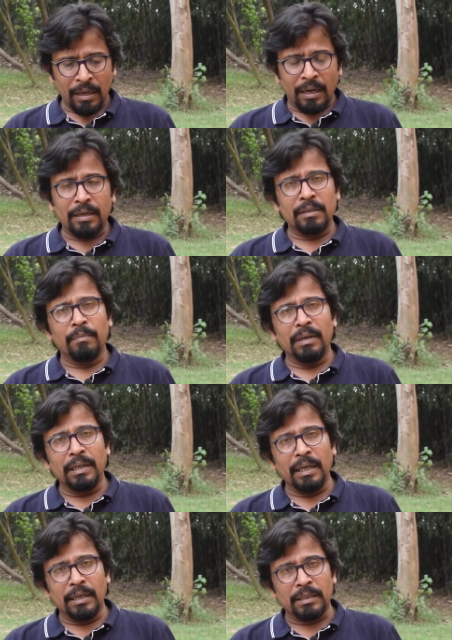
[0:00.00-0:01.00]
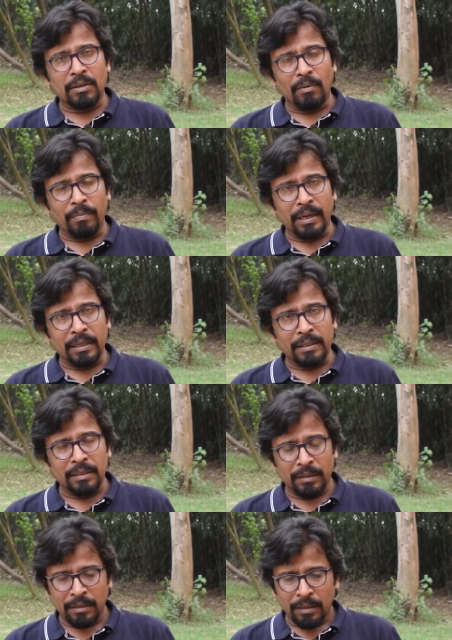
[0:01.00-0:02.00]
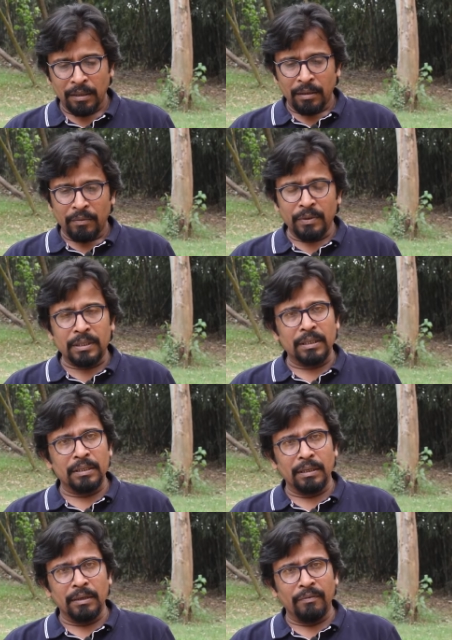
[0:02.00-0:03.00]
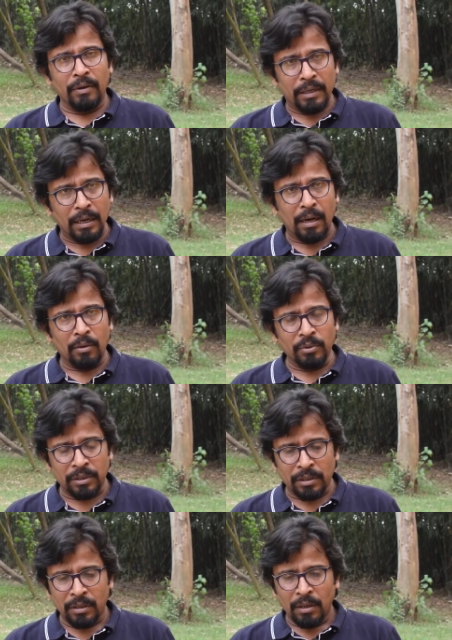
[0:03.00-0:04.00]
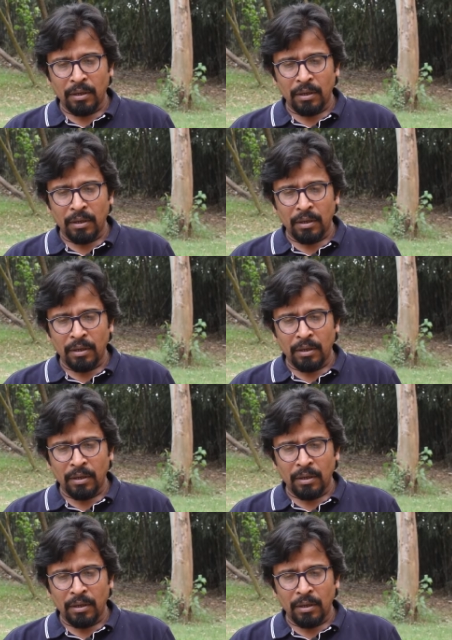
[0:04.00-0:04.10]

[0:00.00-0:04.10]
It is a multi-arts complex which has in-housed